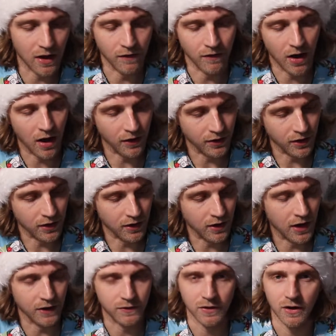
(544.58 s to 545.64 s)
of other
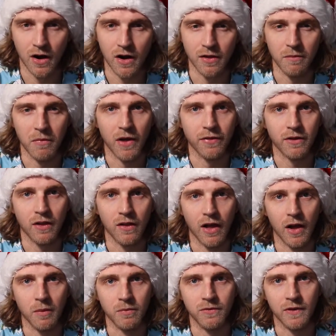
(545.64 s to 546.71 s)
Cigar of the Month
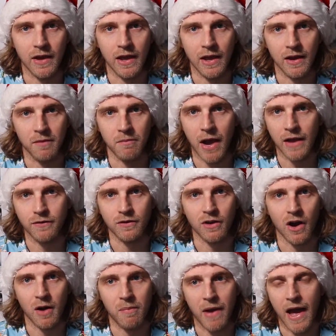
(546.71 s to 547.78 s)
clubs, and
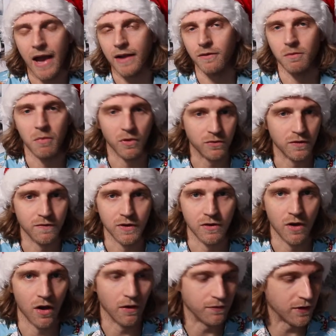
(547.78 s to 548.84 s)
Mycigarpack, as most of you
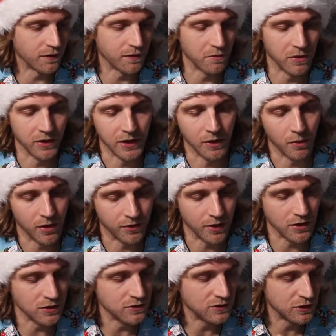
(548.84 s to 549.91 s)
know, if you're familiar with
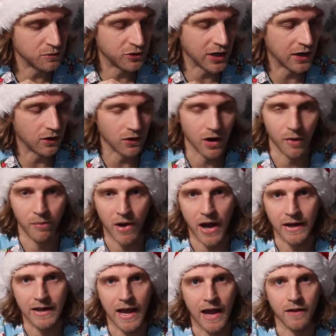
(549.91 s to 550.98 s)
our YouTube channel or our
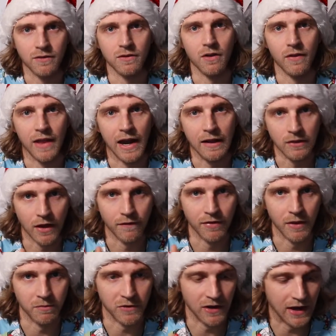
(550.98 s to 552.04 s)
podcast, you know that I love
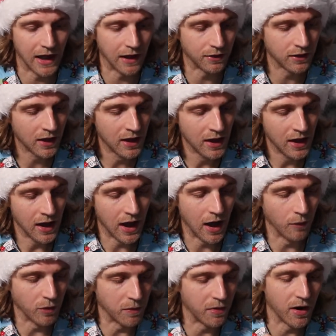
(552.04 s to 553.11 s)
them to death.
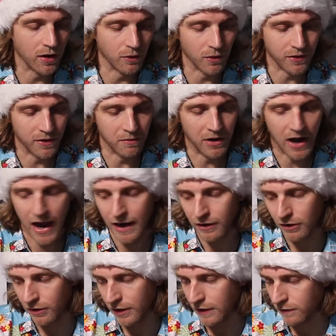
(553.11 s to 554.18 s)
We partner with them in a high
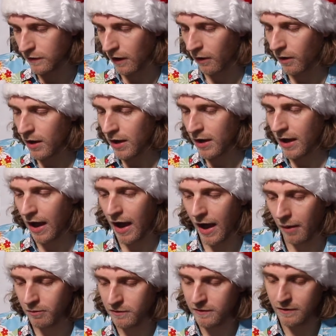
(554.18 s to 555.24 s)
degree. So
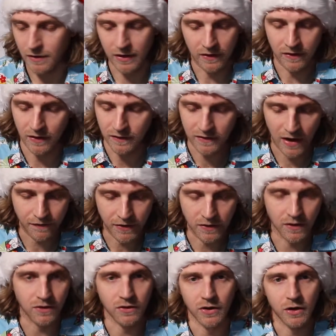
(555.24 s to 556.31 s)
the stuff that
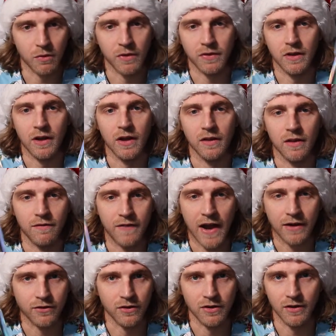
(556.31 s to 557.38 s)
they're doing with the
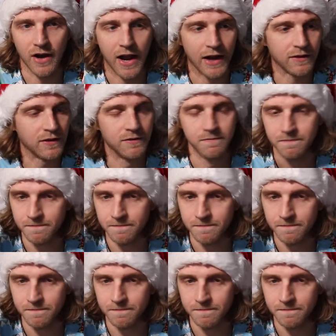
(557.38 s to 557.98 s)
factory direct,